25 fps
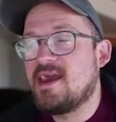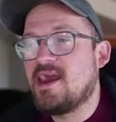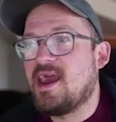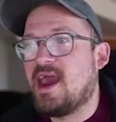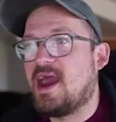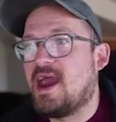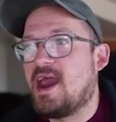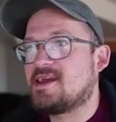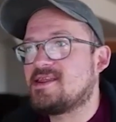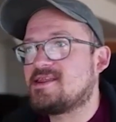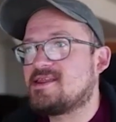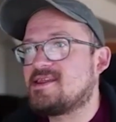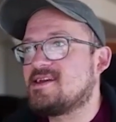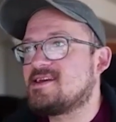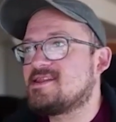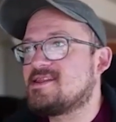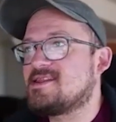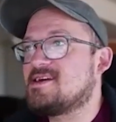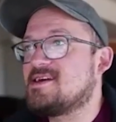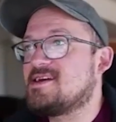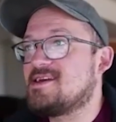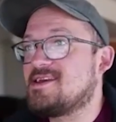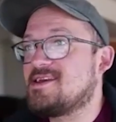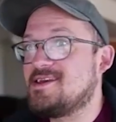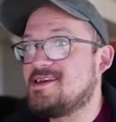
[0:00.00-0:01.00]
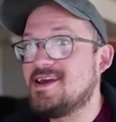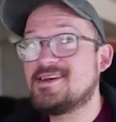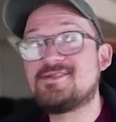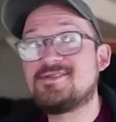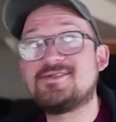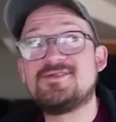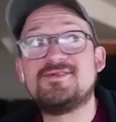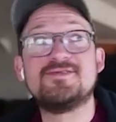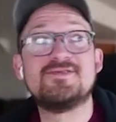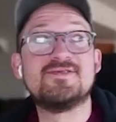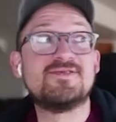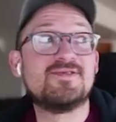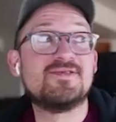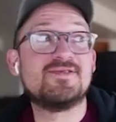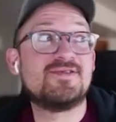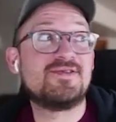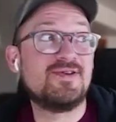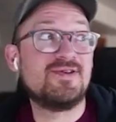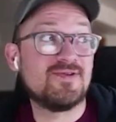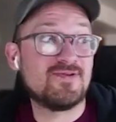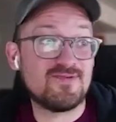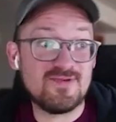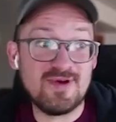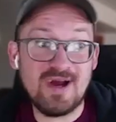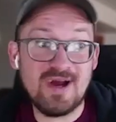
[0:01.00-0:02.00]
and i think that yes you're
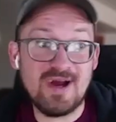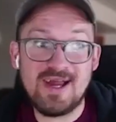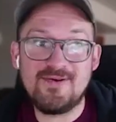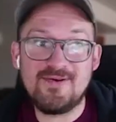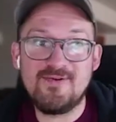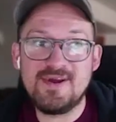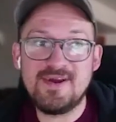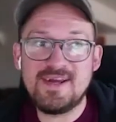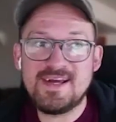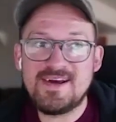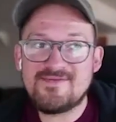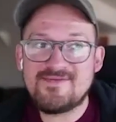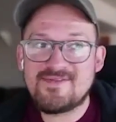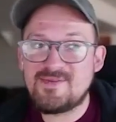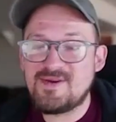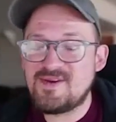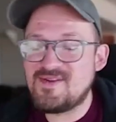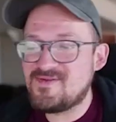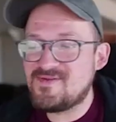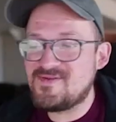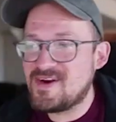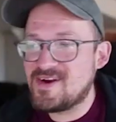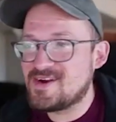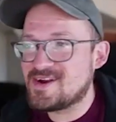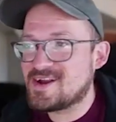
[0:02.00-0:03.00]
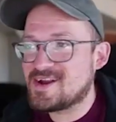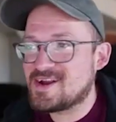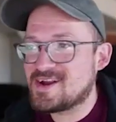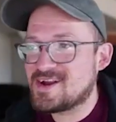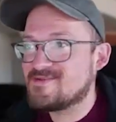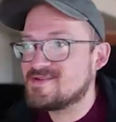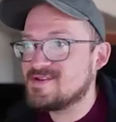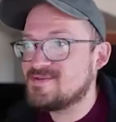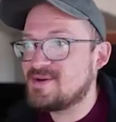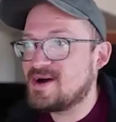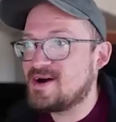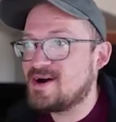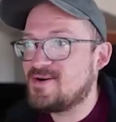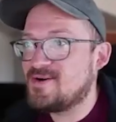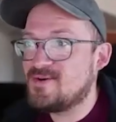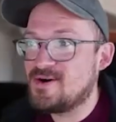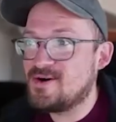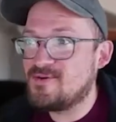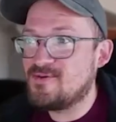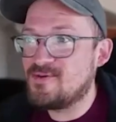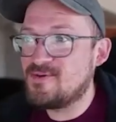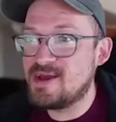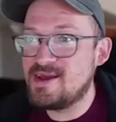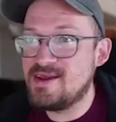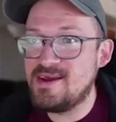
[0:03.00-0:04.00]
you're right we have to be very careful about what
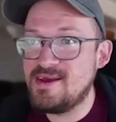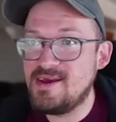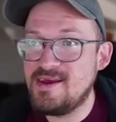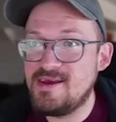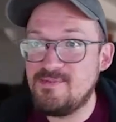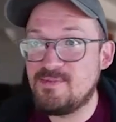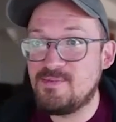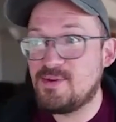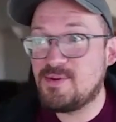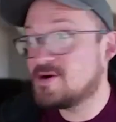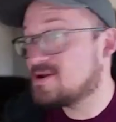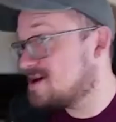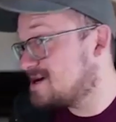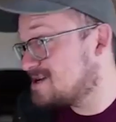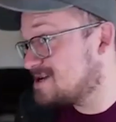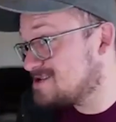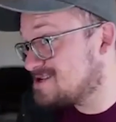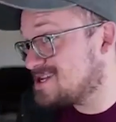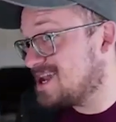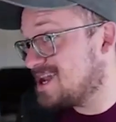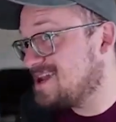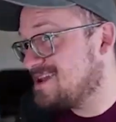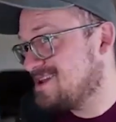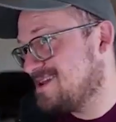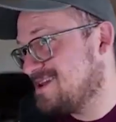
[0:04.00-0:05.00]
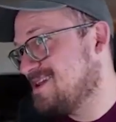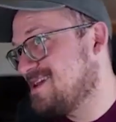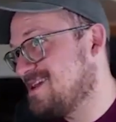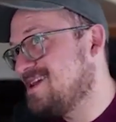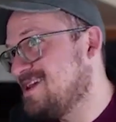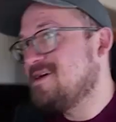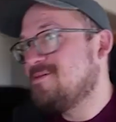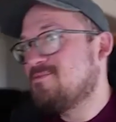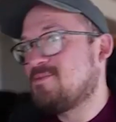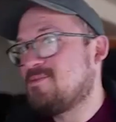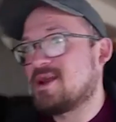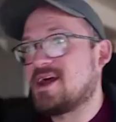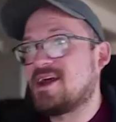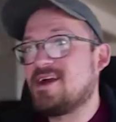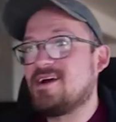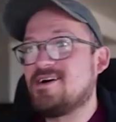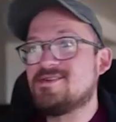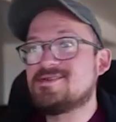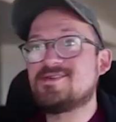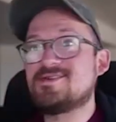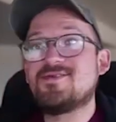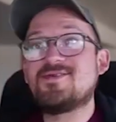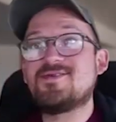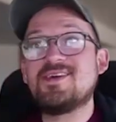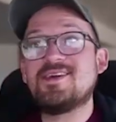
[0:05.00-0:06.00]
we put on chain but i
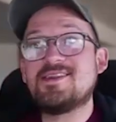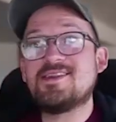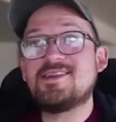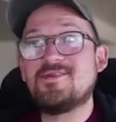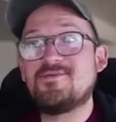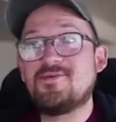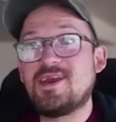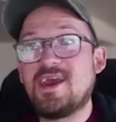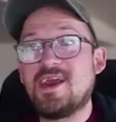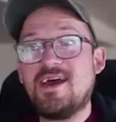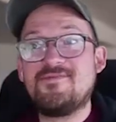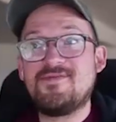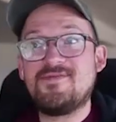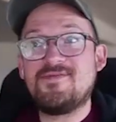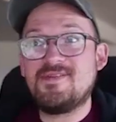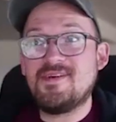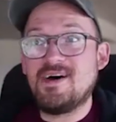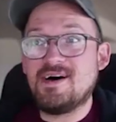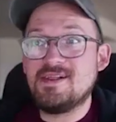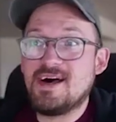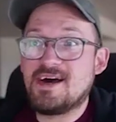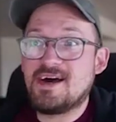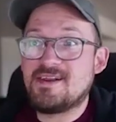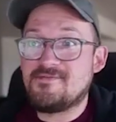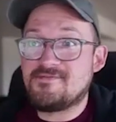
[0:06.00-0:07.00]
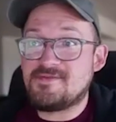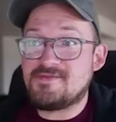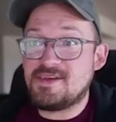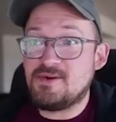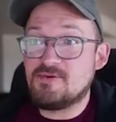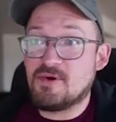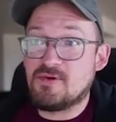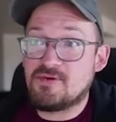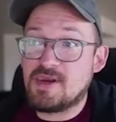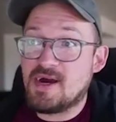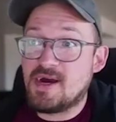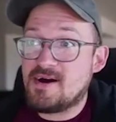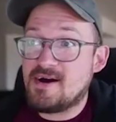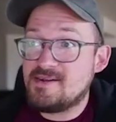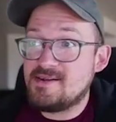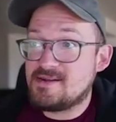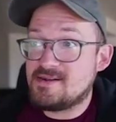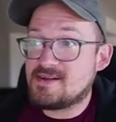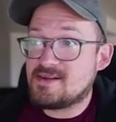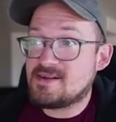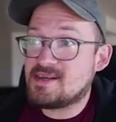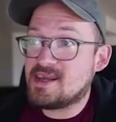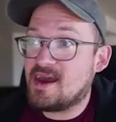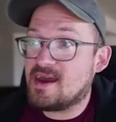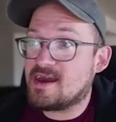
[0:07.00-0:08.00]
also think that we have a lot of zero
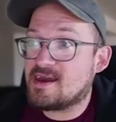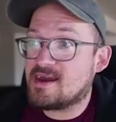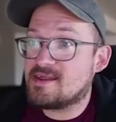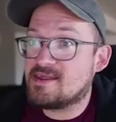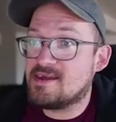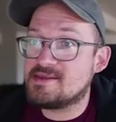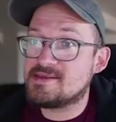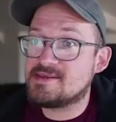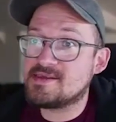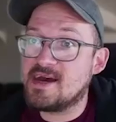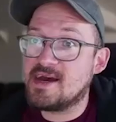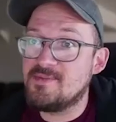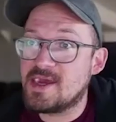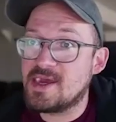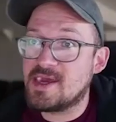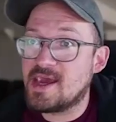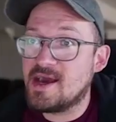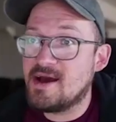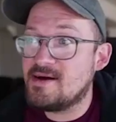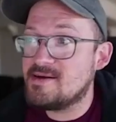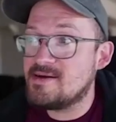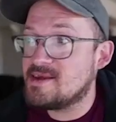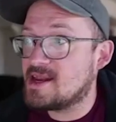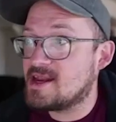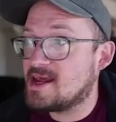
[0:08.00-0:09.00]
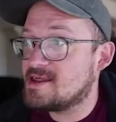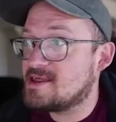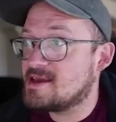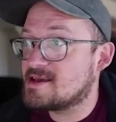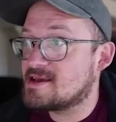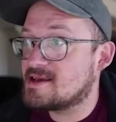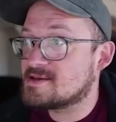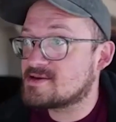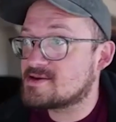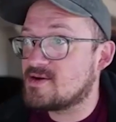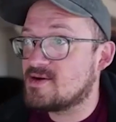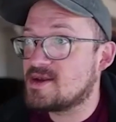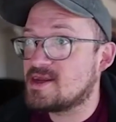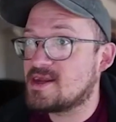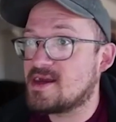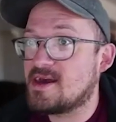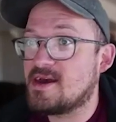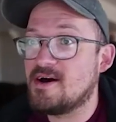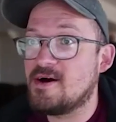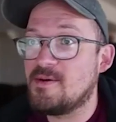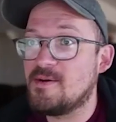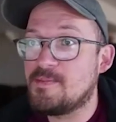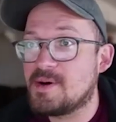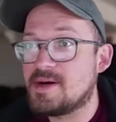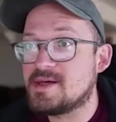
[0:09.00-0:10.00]
knowledge tech that's coming out that i think is going to
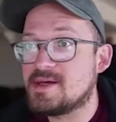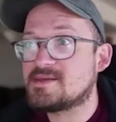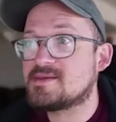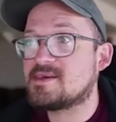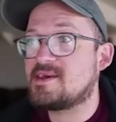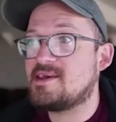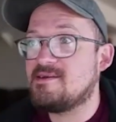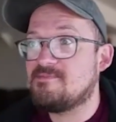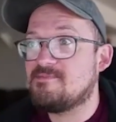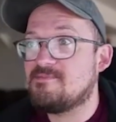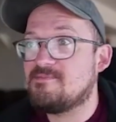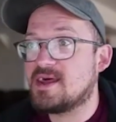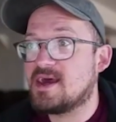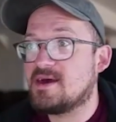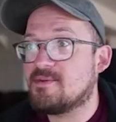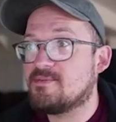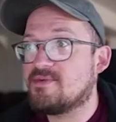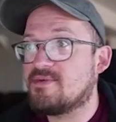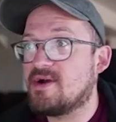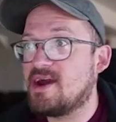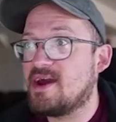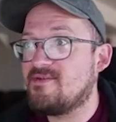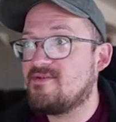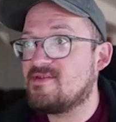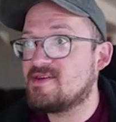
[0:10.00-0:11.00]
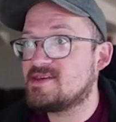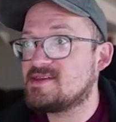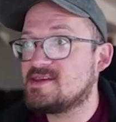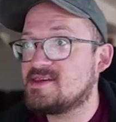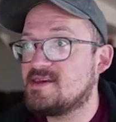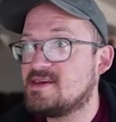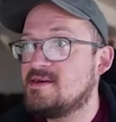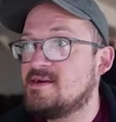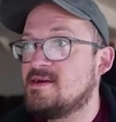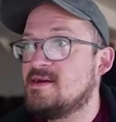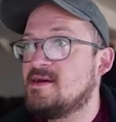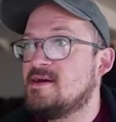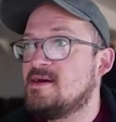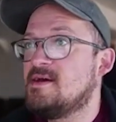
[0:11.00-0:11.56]
help us keep that privacy